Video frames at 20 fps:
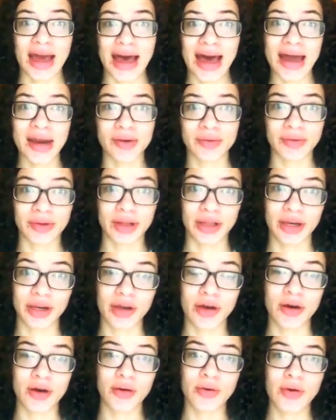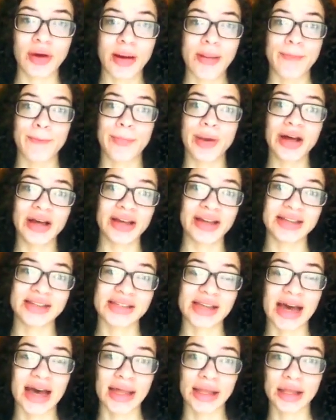I don't really know.
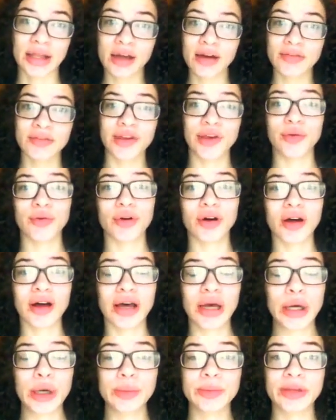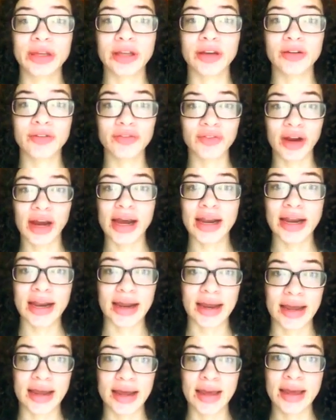But I love you all. I hope that your
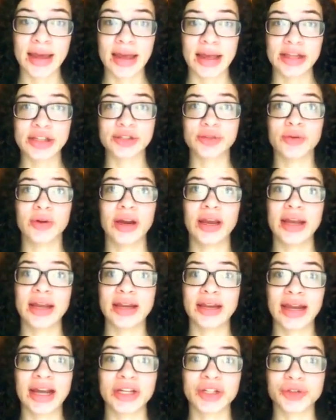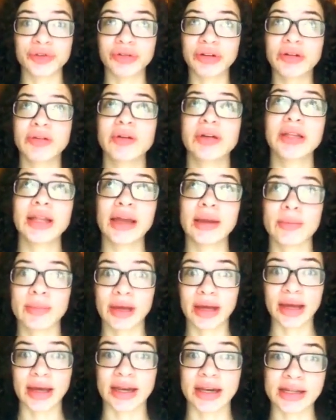Friday is great and not dreary like
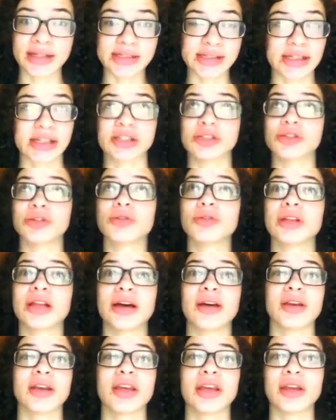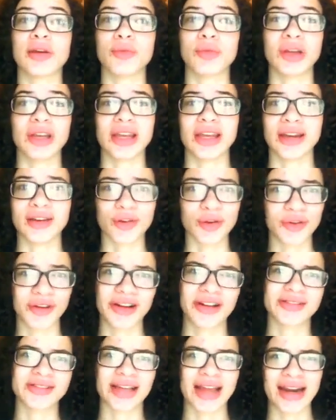mine. It's like so cloudy and windy and
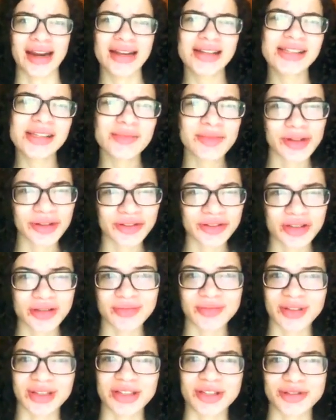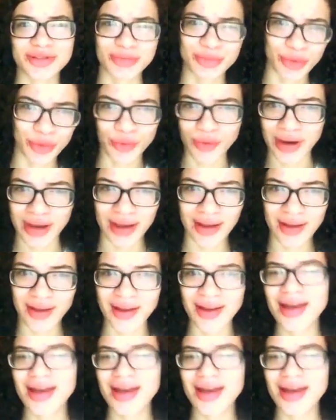cold outside, and it's supposed to be spring.